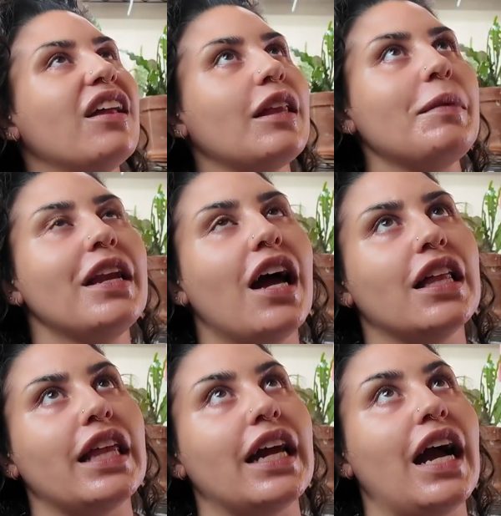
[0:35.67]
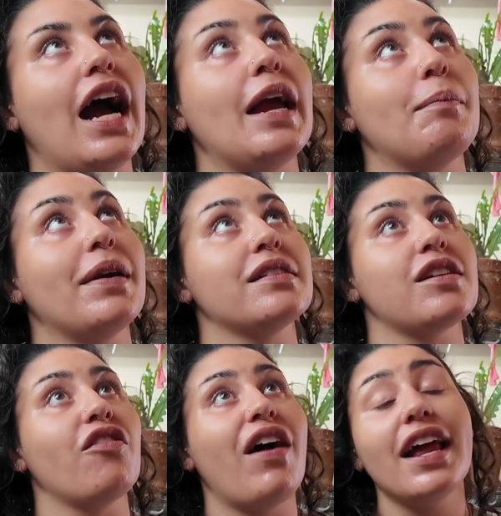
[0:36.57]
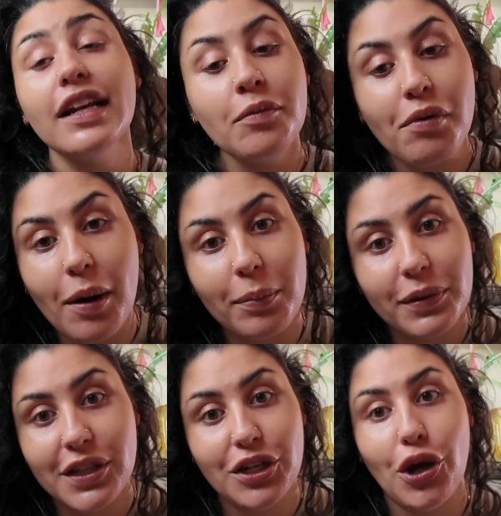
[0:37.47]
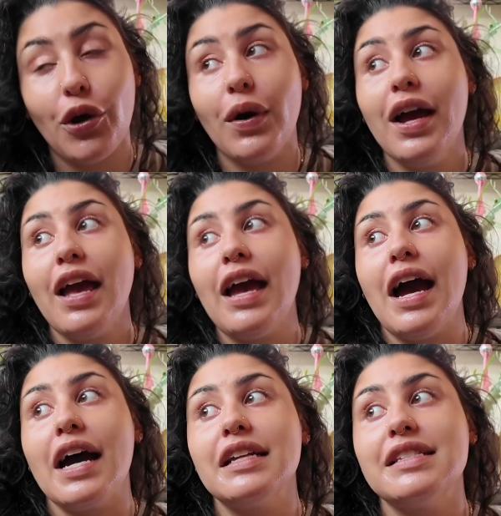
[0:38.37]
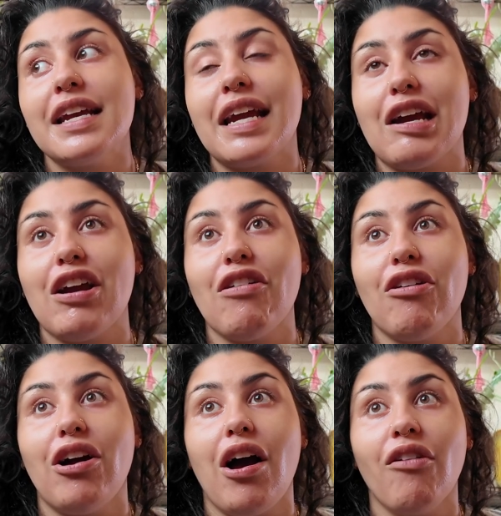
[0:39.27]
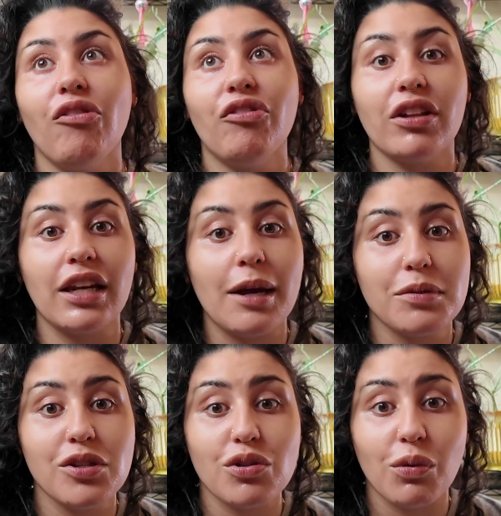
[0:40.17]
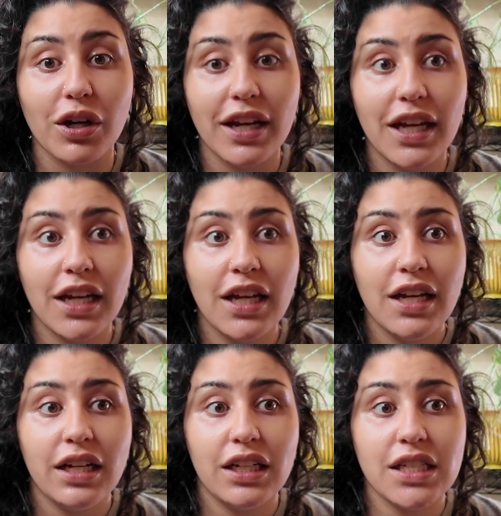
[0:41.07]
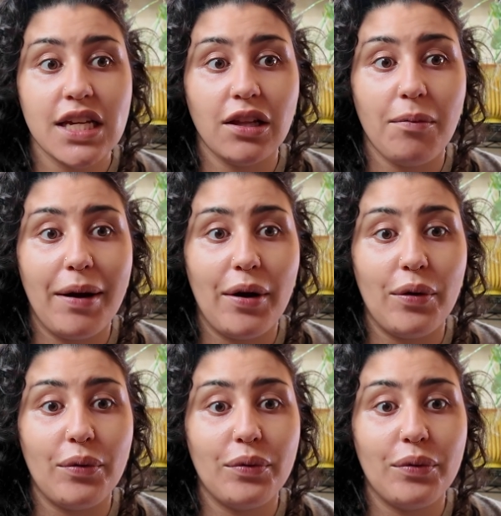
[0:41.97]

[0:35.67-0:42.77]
let me not like hype myself. I didn't properly know how to take care of a Phalaenopsis orchid until about